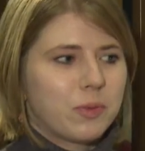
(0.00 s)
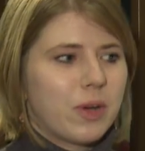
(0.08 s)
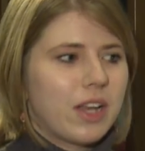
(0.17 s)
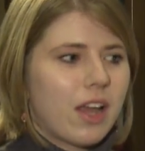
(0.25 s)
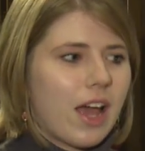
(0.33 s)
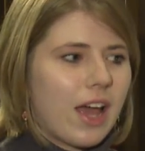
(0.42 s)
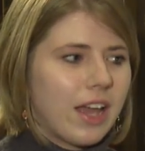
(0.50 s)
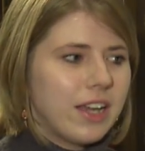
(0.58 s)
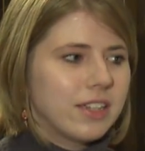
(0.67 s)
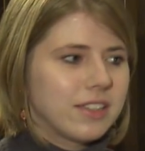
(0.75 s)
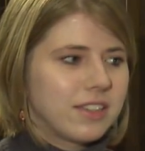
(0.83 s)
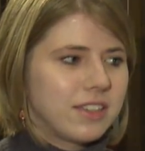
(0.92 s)
when
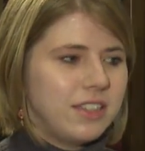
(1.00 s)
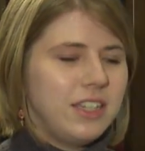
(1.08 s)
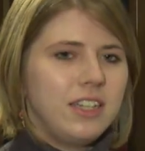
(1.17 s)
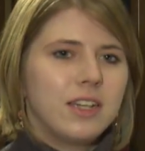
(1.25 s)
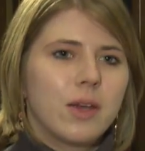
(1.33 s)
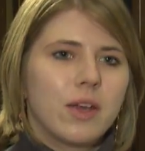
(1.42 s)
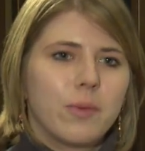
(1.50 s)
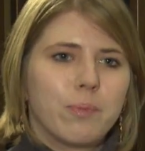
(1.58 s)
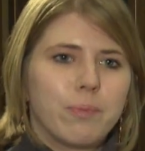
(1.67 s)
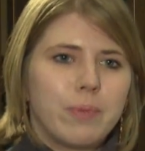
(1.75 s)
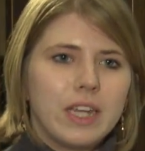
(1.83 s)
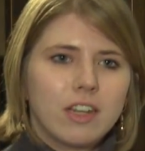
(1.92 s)
I see
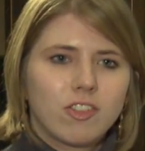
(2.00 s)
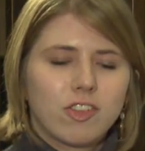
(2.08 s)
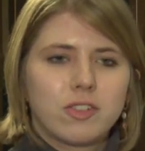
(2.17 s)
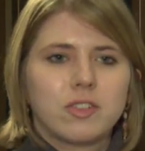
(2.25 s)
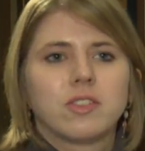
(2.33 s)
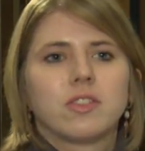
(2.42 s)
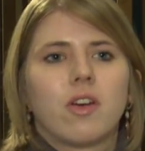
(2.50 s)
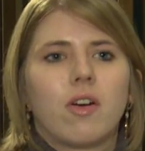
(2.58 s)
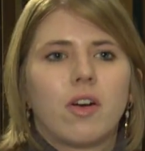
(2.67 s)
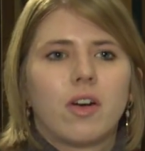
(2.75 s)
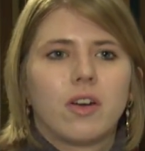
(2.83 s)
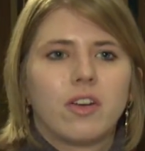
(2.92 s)
pictures
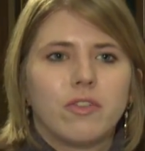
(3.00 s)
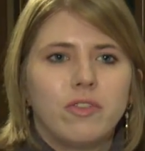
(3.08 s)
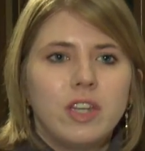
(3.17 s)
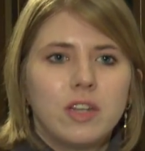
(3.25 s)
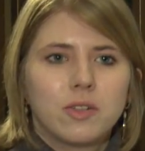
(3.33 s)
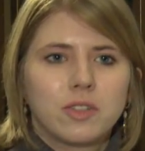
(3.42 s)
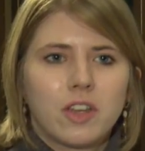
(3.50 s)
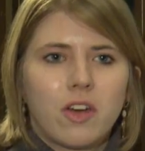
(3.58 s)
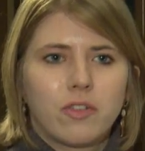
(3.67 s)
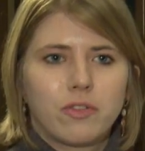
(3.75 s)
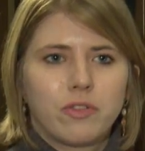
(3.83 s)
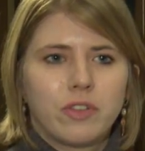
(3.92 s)
or videos
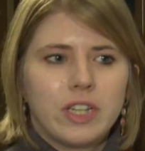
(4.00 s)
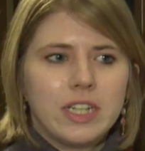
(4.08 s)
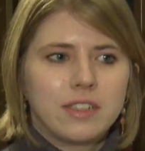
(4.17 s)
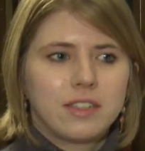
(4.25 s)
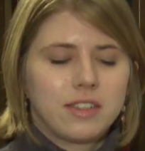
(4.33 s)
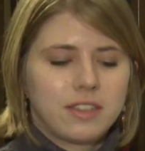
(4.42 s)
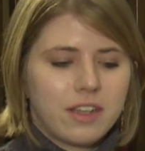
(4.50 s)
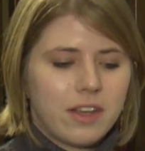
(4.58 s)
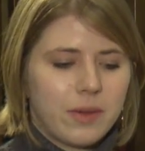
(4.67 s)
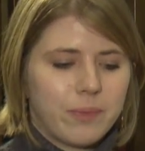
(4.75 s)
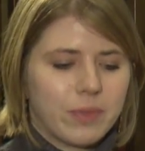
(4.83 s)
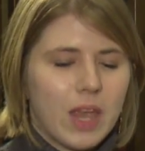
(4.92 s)
of his
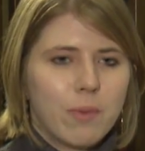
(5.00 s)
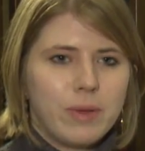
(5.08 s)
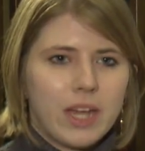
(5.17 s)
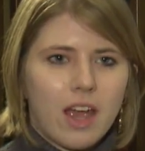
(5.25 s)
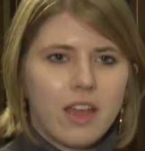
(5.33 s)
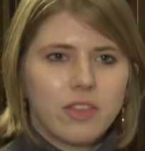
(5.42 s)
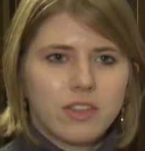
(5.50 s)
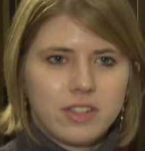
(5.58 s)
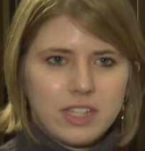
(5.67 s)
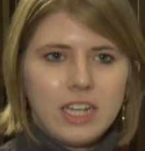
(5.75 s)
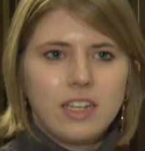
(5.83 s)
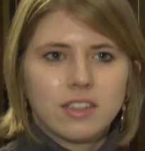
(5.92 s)
behind the
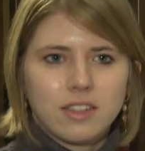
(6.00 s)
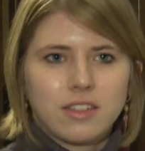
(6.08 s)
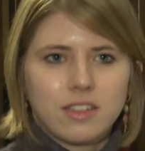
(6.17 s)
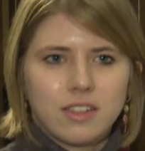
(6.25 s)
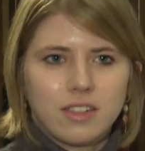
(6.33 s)
scenes,